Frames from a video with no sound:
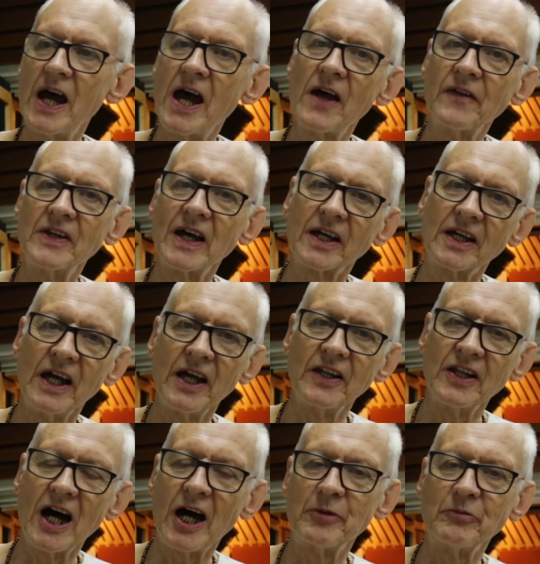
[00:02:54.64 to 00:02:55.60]
And
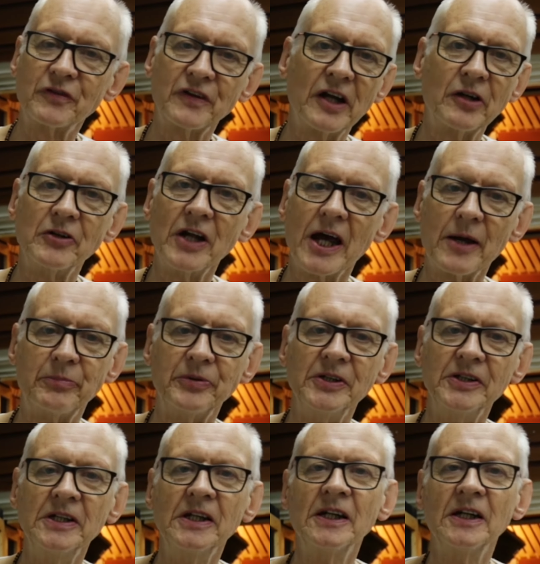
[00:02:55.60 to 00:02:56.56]
again, I'm very
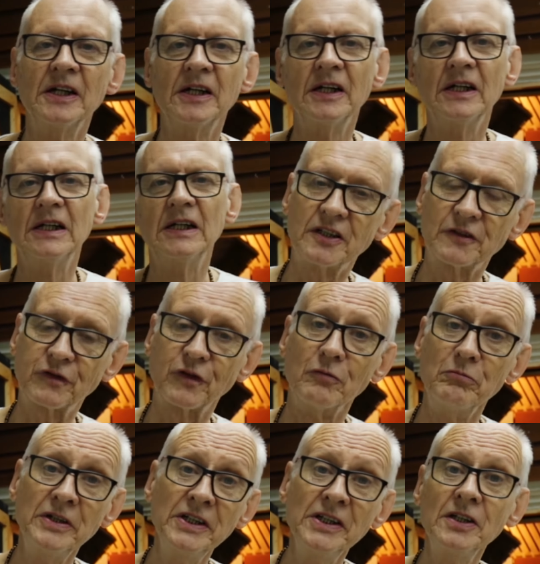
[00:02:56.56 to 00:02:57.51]
happy. It's
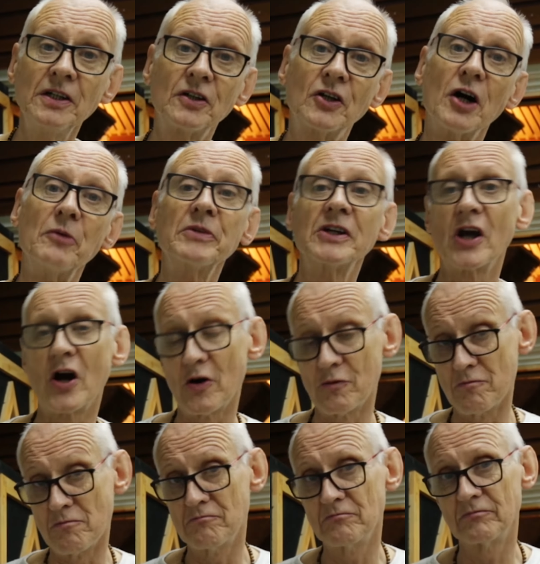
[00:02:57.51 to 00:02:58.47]
for me coming home.